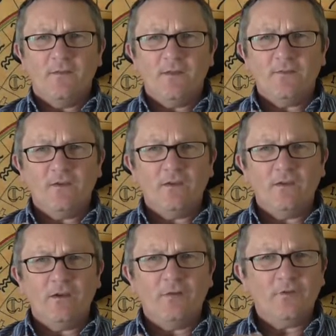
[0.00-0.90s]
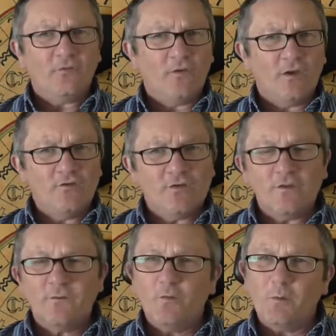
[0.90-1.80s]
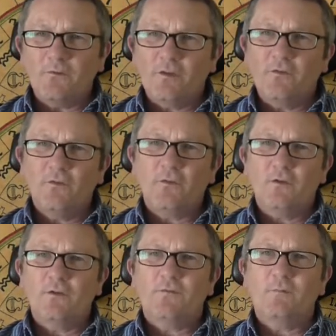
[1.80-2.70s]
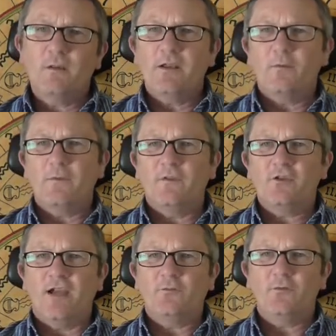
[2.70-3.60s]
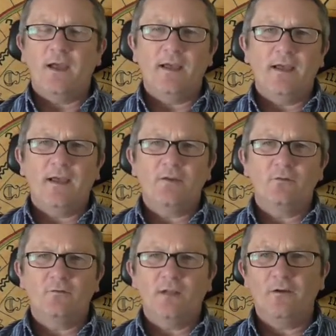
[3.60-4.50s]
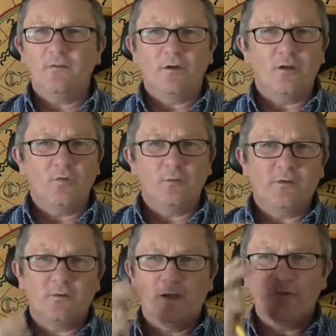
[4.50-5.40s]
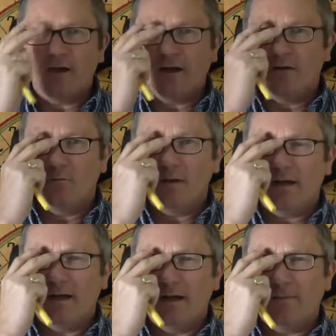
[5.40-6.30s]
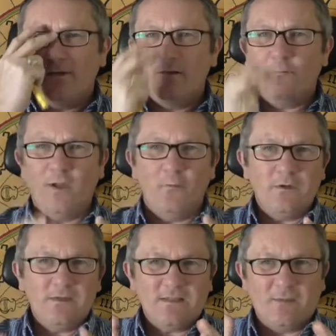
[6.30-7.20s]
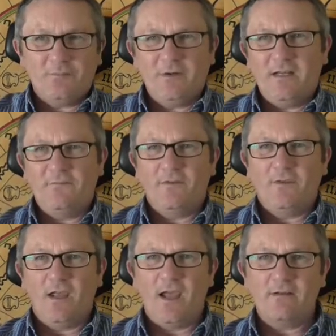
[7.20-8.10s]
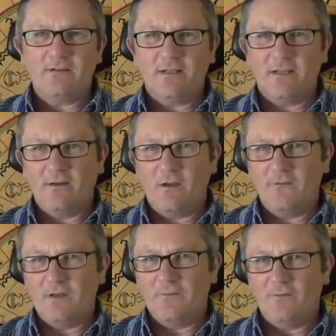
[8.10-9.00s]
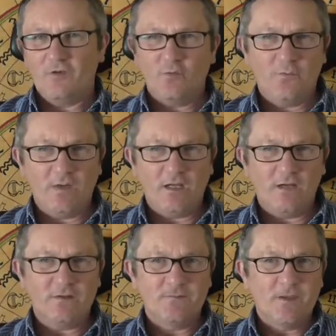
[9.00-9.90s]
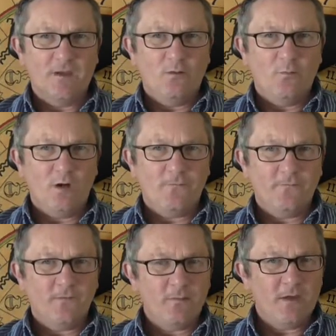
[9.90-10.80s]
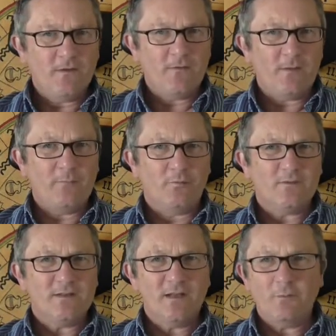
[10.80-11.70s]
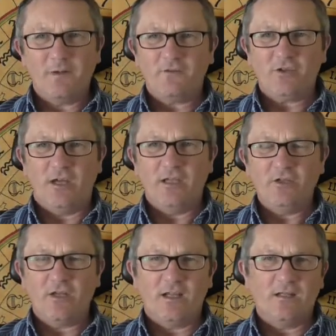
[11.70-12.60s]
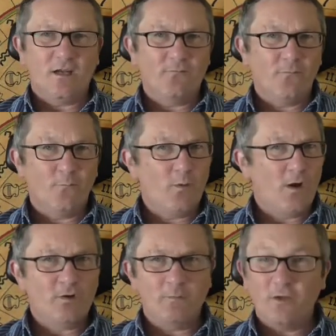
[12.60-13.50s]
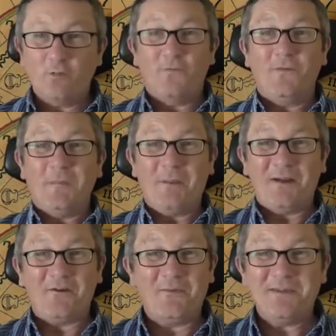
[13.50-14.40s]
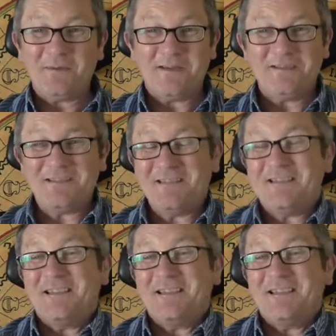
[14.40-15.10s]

I'm just changing the format. For those of you that are familiar with the channel, you'll know that I normally do a regular weekly update where we separate everything out and you have individual videos. Well, for the month of April there's a little bit of a change, and I'm welcoming your feedback on this because this